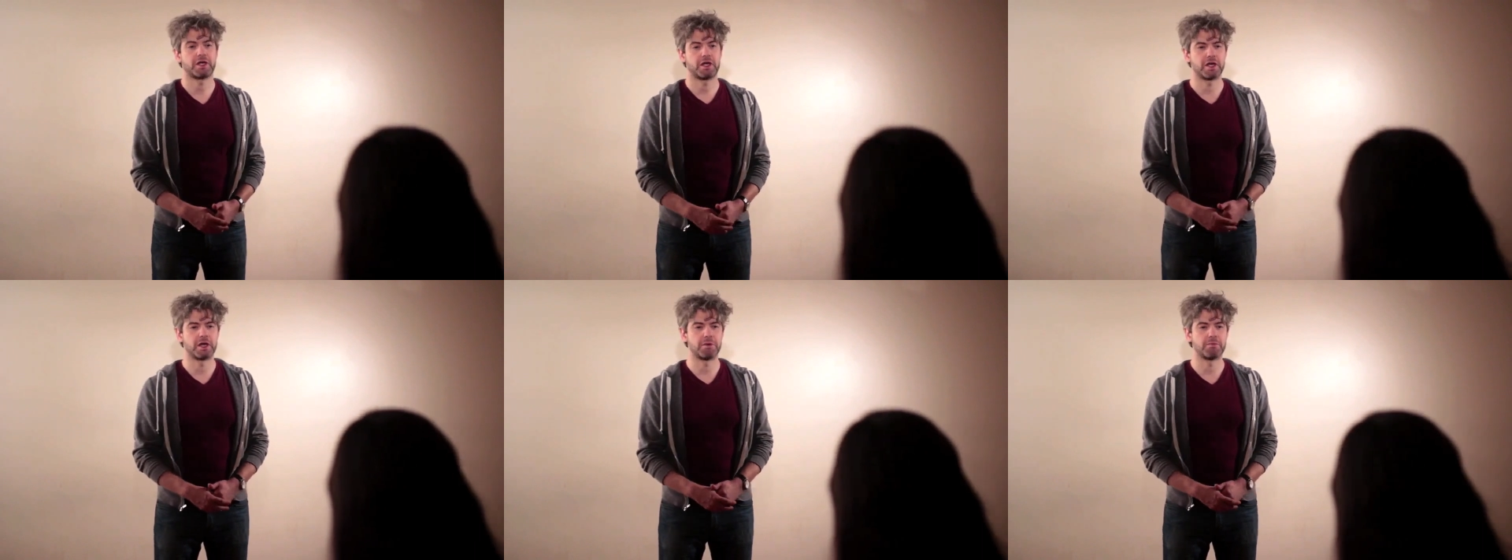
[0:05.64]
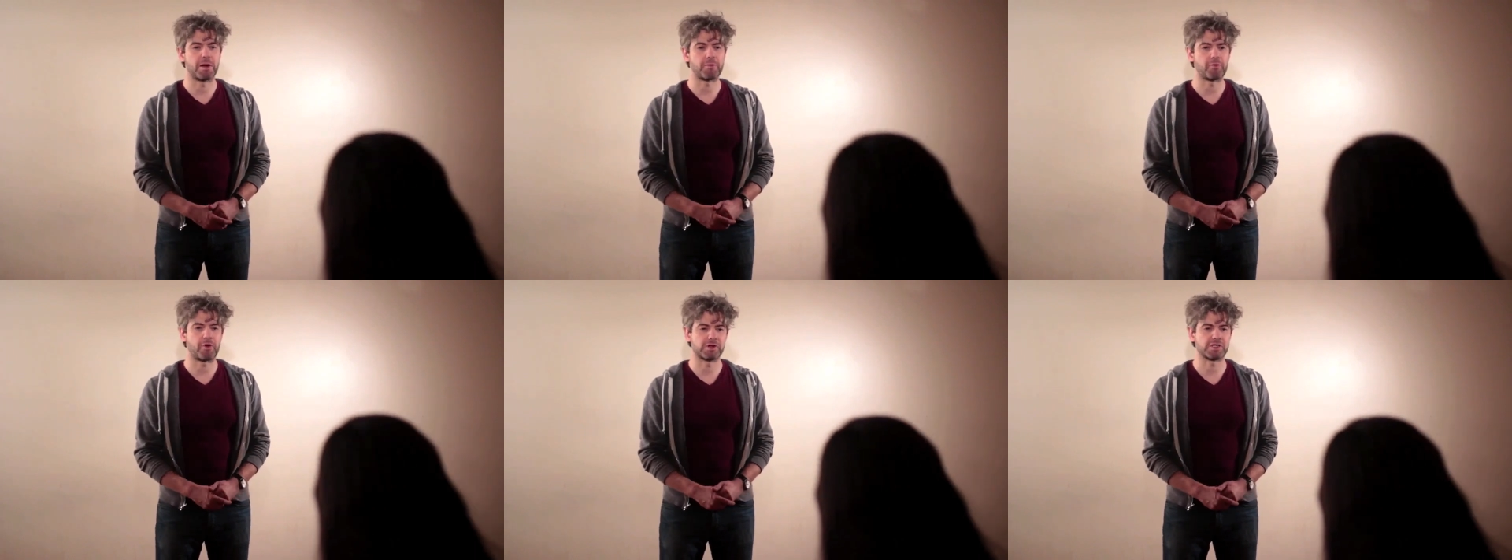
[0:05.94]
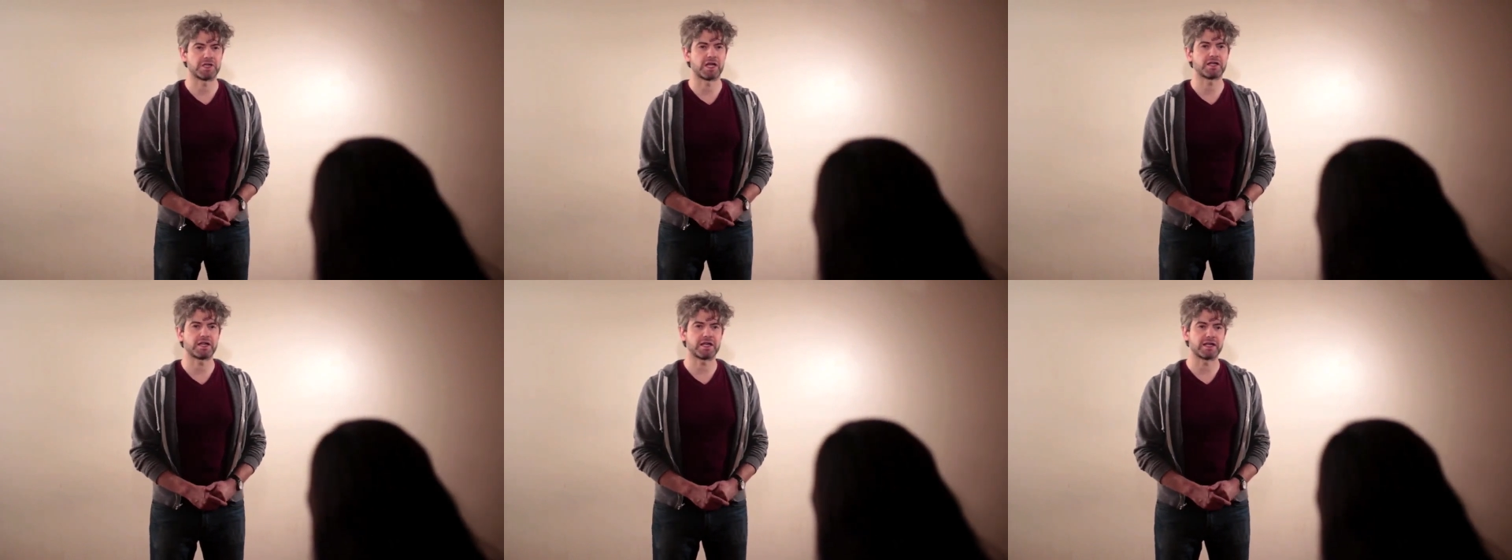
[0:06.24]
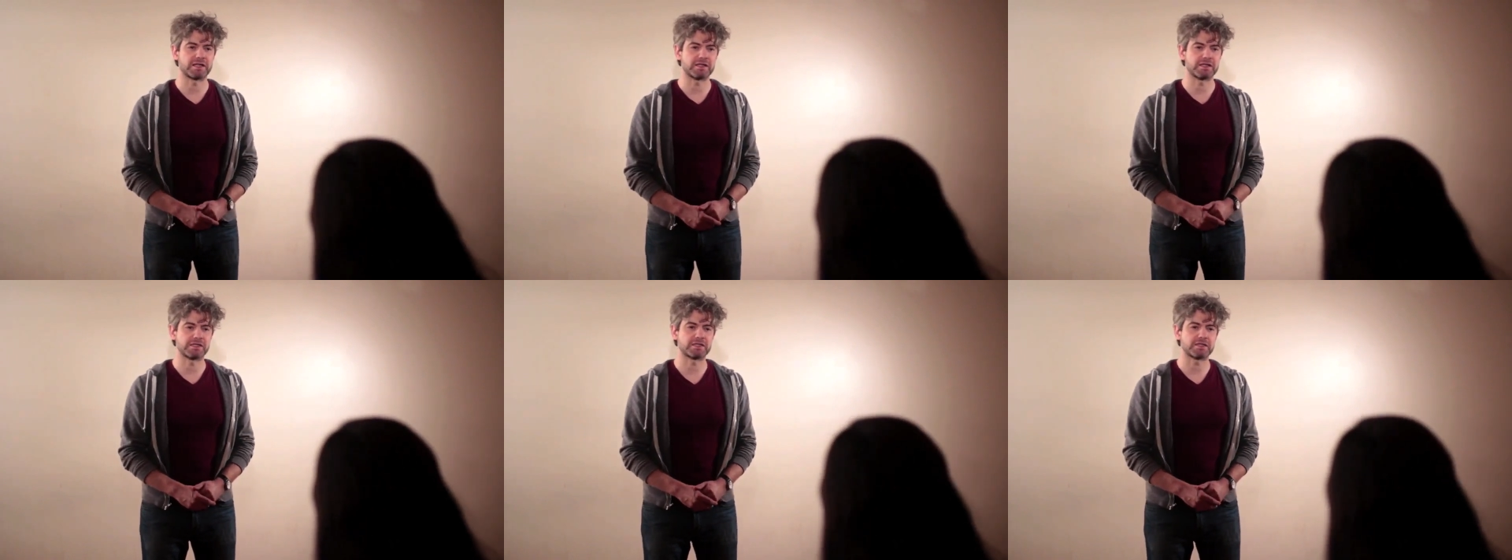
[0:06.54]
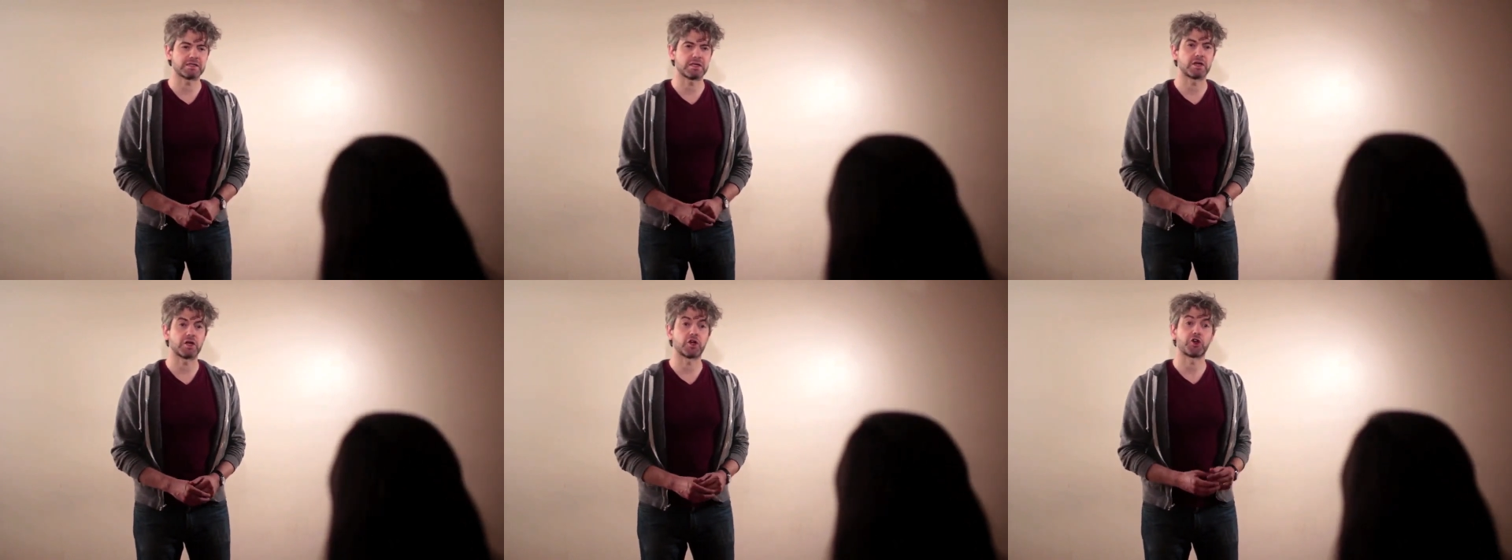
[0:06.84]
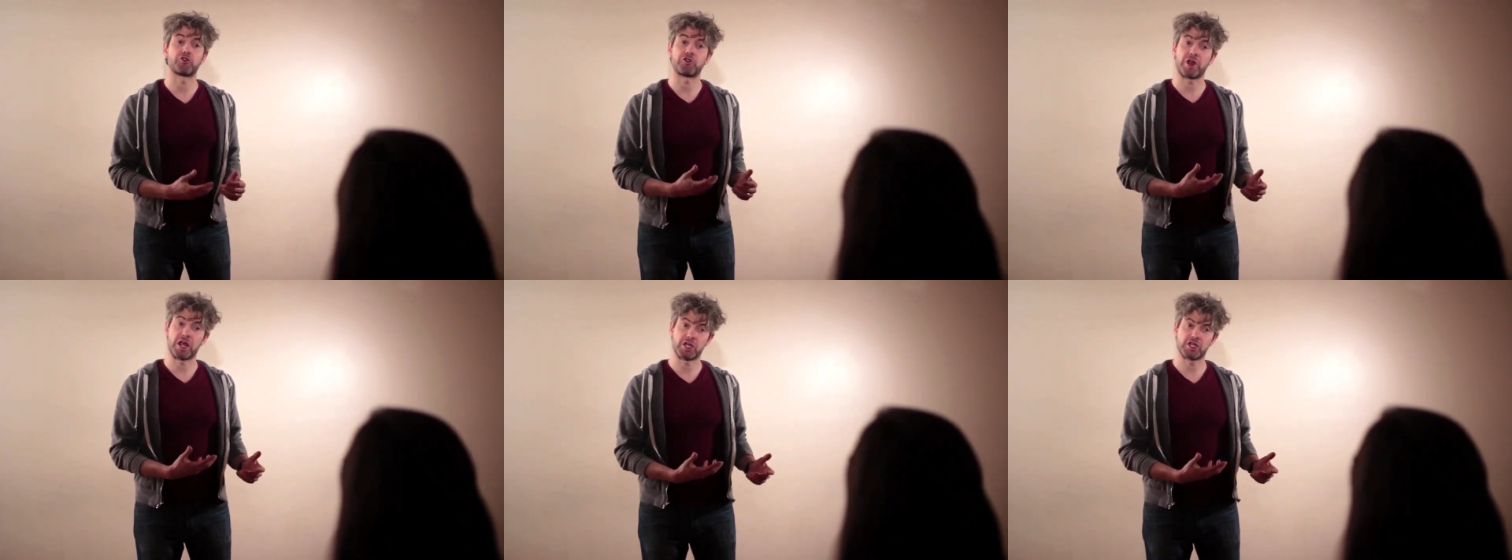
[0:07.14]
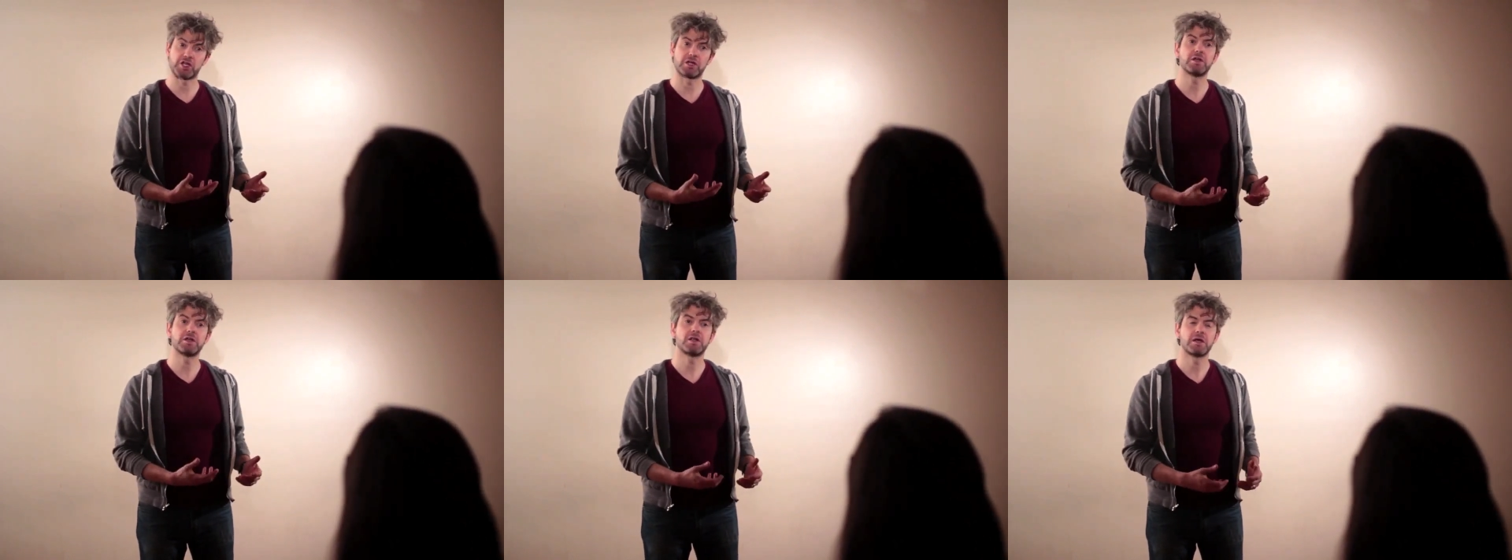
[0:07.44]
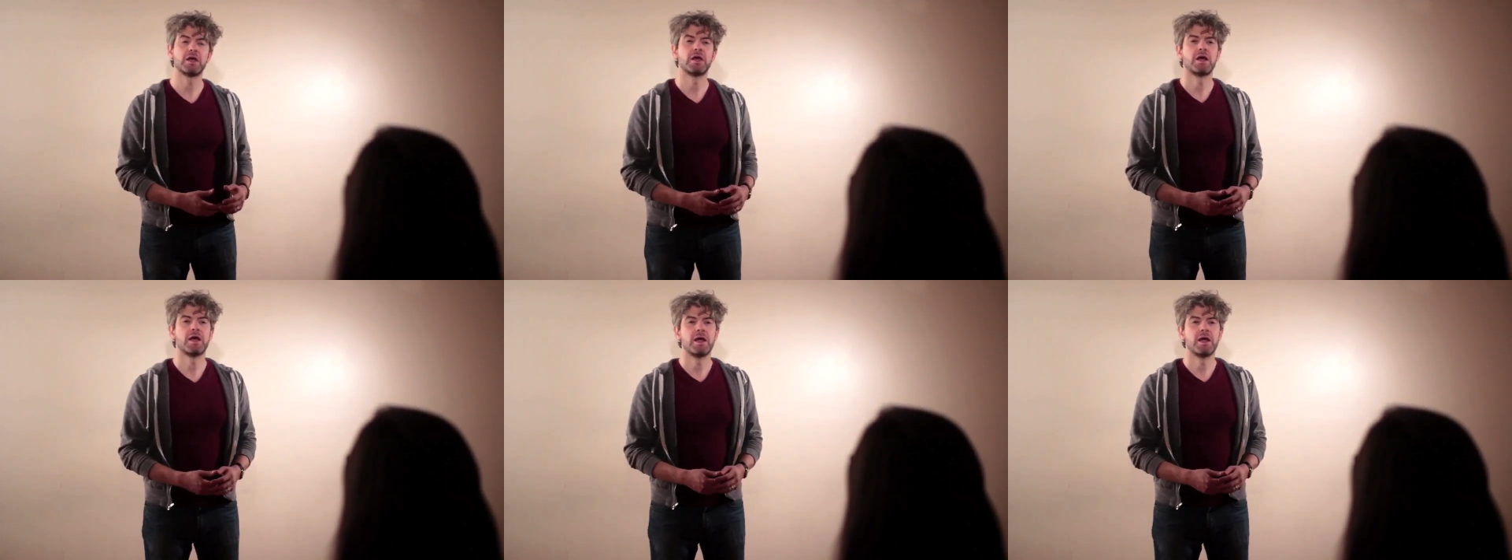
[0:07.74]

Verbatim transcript: Uh, my project is uh, creation.